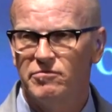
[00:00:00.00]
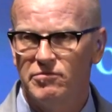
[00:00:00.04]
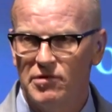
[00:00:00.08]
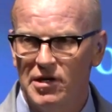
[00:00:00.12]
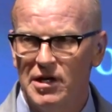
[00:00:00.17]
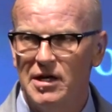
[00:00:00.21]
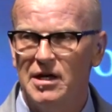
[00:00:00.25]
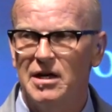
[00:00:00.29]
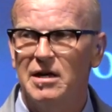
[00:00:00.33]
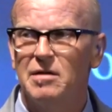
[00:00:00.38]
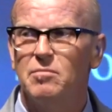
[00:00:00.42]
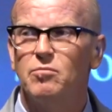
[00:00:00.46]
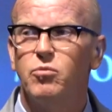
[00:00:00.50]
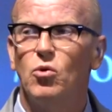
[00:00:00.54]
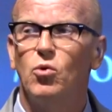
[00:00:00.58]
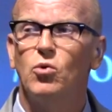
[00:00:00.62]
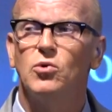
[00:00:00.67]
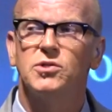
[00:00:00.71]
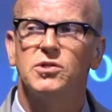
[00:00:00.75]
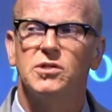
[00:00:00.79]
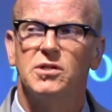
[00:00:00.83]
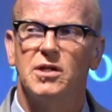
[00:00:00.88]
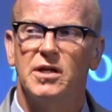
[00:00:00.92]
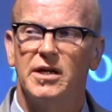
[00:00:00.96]
really
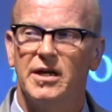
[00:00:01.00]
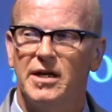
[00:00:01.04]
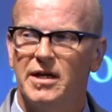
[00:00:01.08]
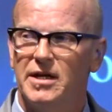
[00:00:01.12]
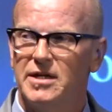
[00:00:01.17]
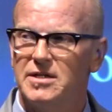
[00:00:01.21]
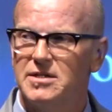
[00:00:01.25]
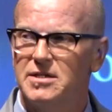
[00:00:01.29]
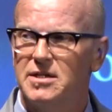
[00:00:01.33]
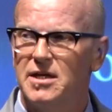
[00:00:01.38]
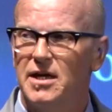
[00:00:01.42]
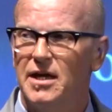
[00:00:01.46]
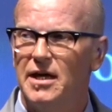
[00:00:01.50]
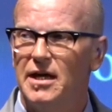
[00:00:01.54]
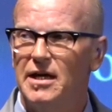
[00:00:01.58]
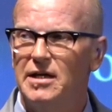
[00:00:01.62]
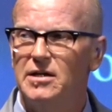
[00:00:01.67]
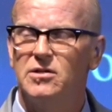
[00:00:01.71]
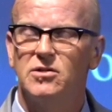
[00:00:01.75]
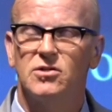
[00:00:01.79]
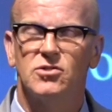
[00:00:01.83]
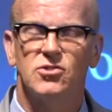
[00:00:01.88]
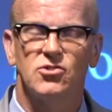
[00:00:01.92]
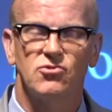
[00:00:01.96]
importantly, is
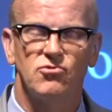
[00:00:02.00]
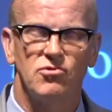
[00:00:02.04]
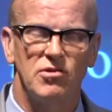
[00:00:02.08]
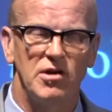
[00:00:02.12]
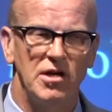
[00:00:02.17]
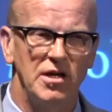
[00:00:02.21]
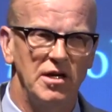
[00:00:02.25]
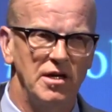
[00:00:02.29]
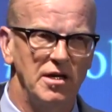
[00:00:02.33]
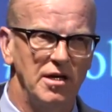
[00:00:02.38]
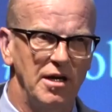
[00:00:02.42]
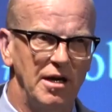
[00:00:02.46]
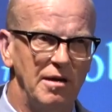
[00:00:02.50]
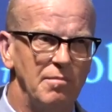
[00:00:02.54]
industry,